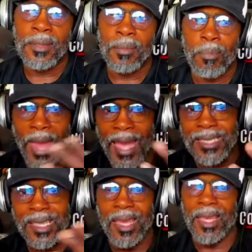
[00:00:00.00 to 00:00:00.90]
Black
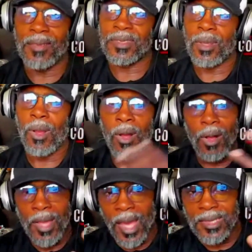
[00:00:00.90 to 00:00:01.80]
slaves, all
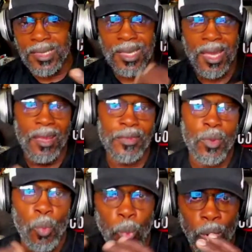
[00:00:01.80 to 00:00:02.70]
kinds of slaves,
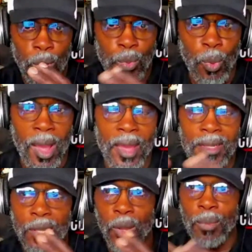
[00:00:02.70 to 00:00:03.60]
worldwide,
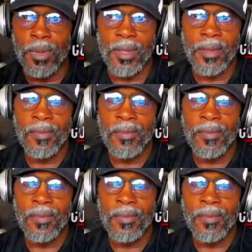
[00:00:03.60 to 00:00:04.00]
globally,